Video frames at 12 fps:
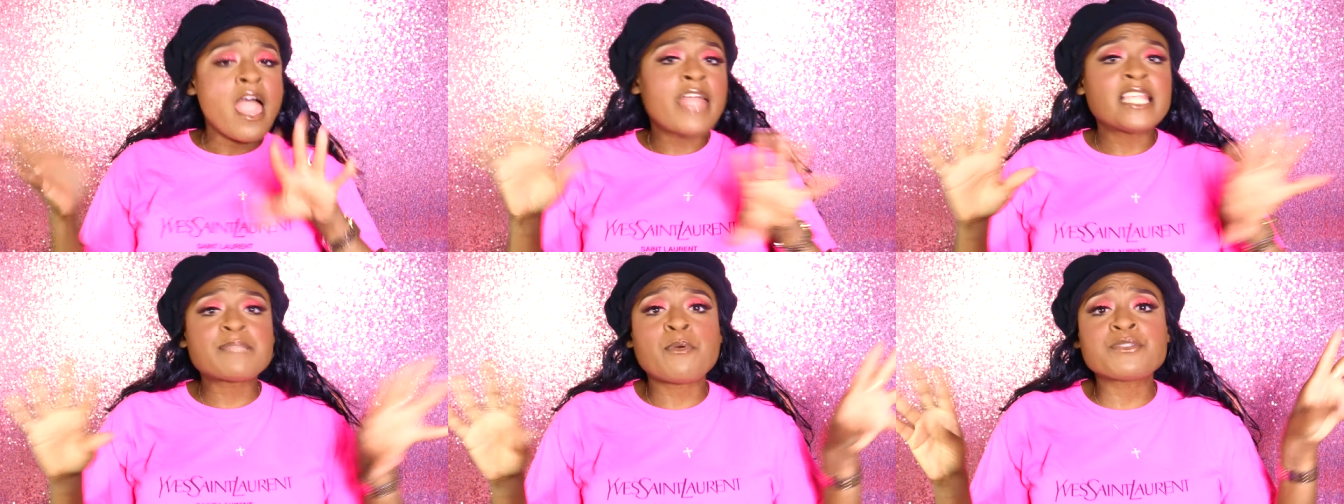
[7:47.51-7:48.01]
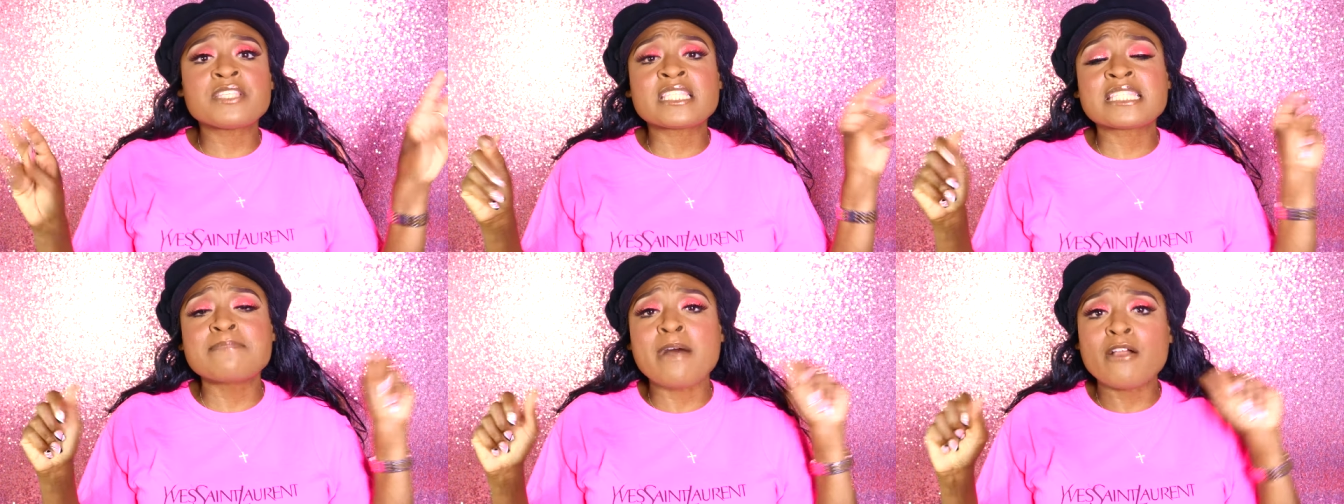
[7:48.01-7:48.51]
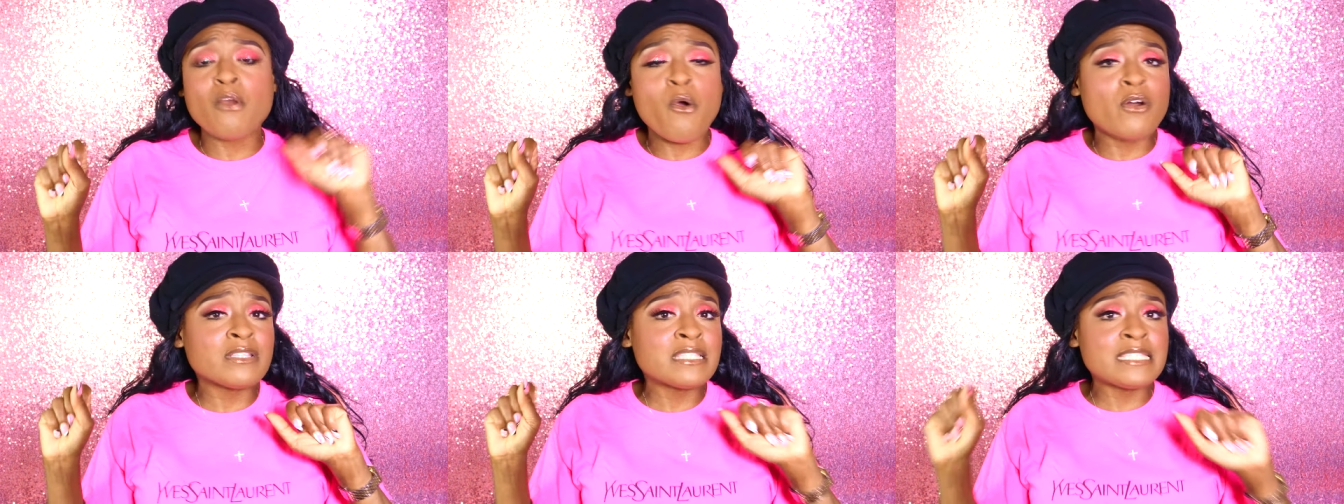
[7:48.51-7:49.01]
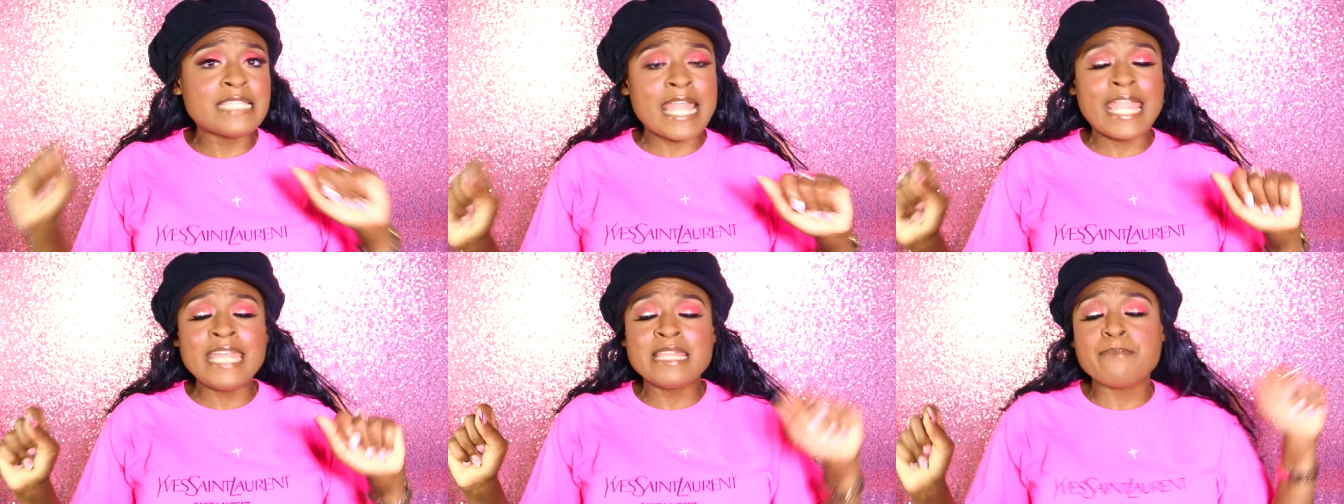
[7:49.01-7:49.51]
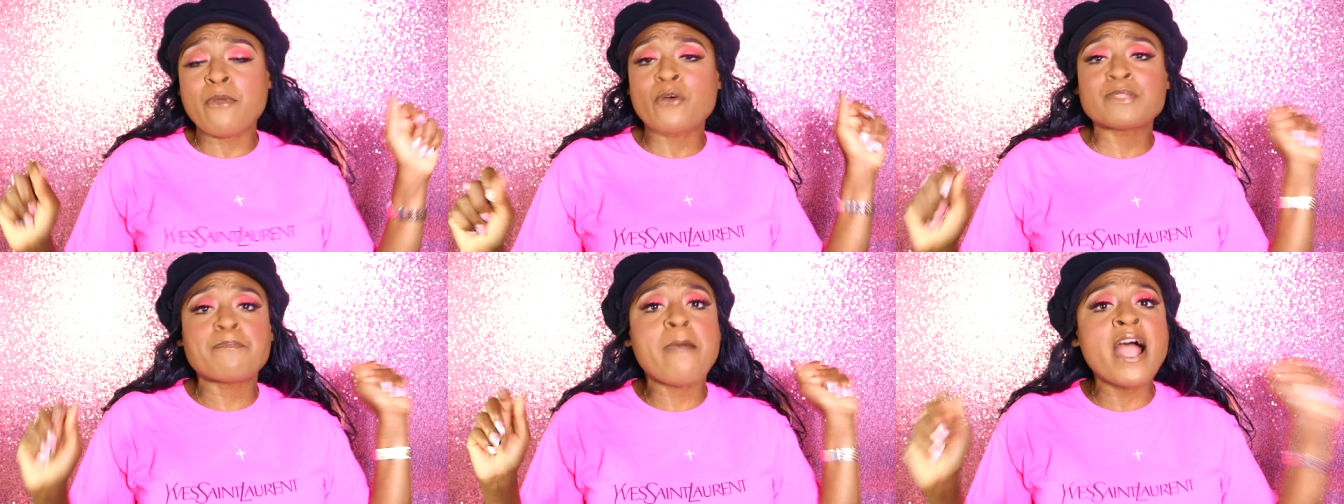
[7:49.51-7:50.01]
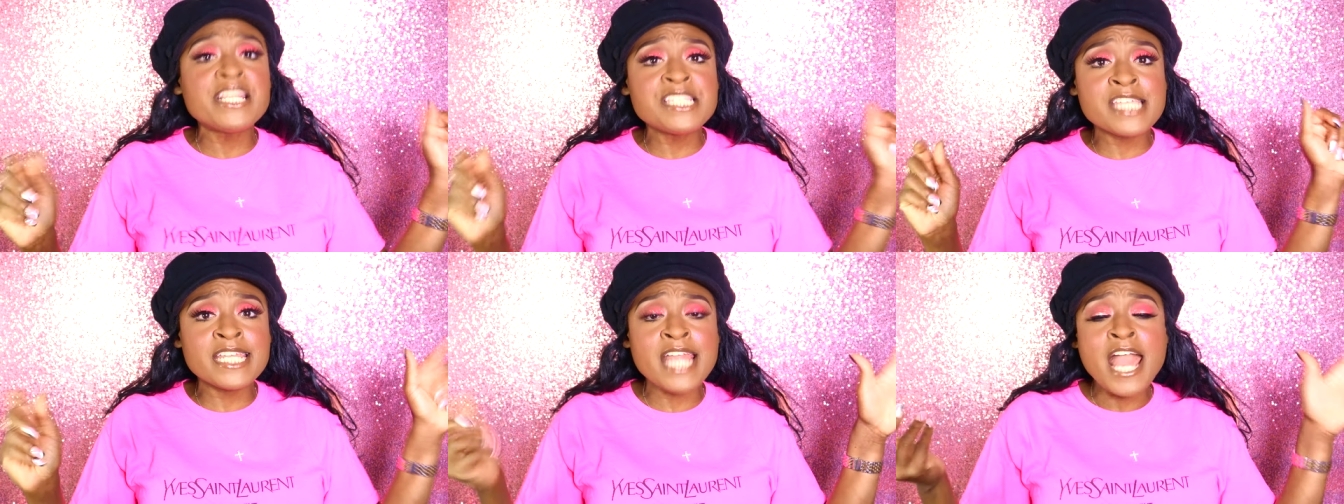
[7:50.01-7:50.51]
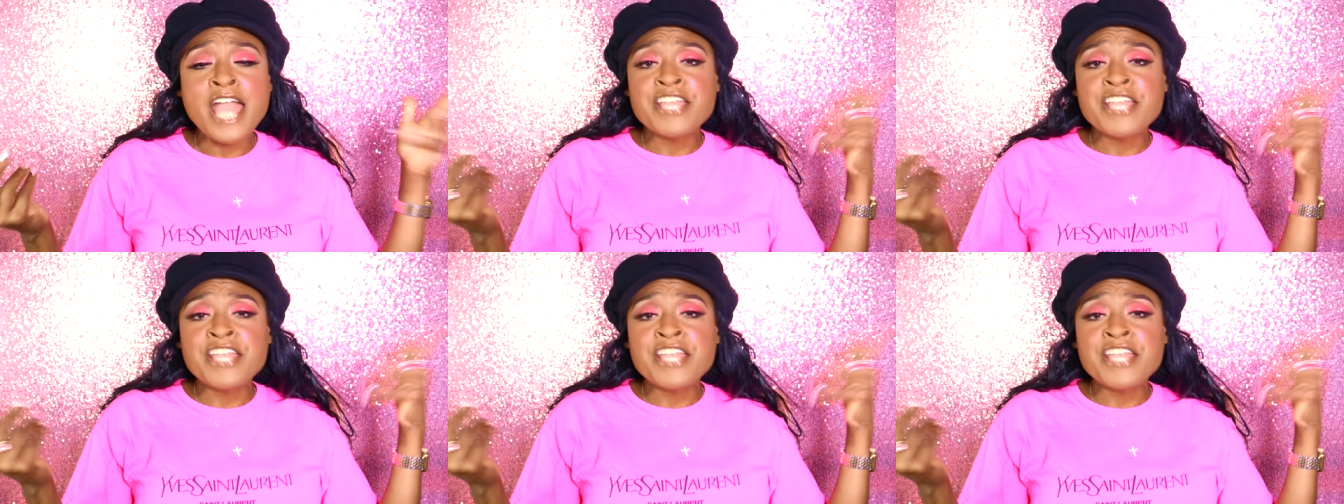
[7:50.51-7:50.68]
and it's supposed to smell all day, the most pungent.